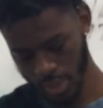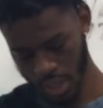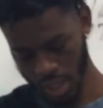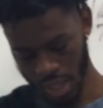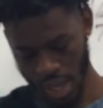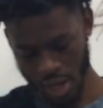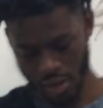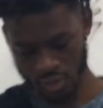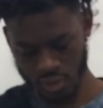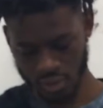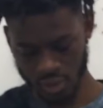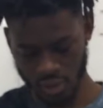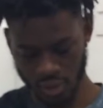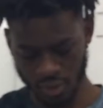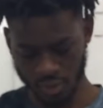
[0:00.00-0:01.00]
Allow
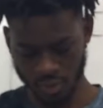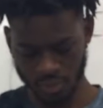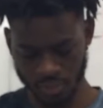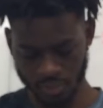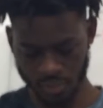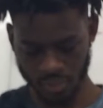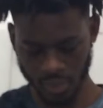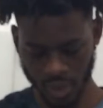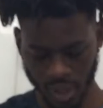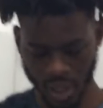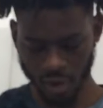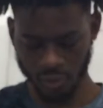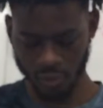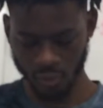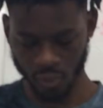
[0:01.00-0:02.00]

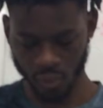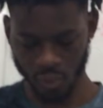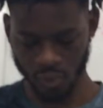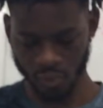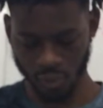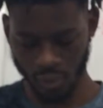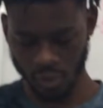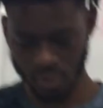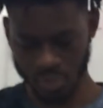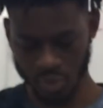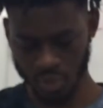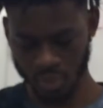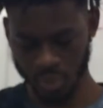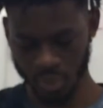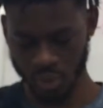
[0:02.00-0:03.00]
for firms
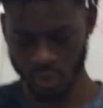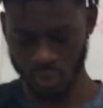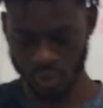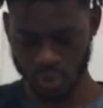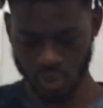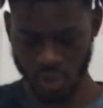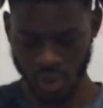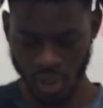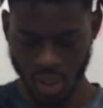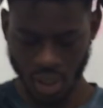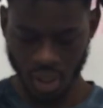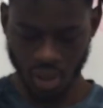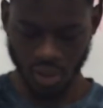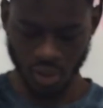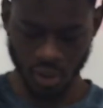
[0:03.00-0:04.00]
to produce
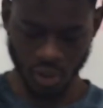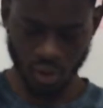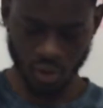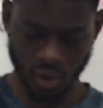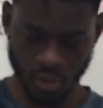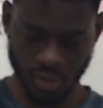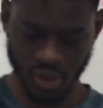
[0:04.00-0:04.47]
their